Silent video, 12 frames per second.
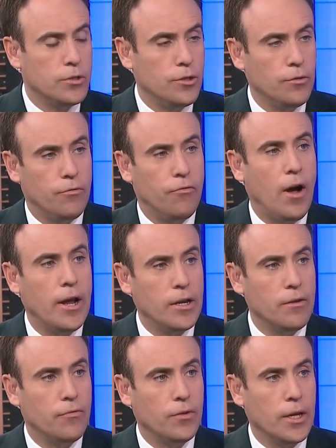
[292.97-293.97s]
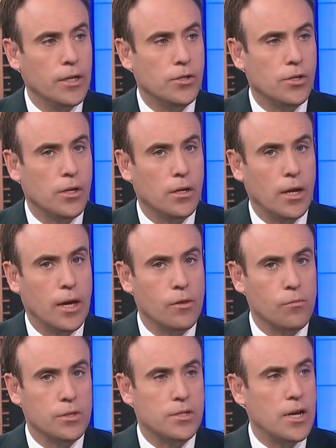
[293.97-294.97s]
to fight inflation and
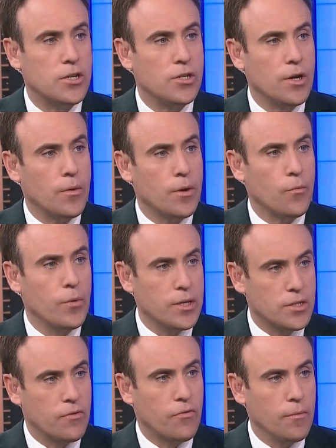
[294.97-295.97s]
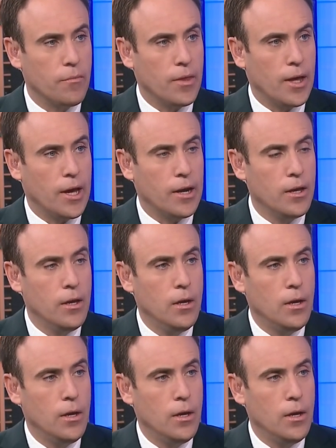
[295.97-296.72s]
the recessionary risk from that.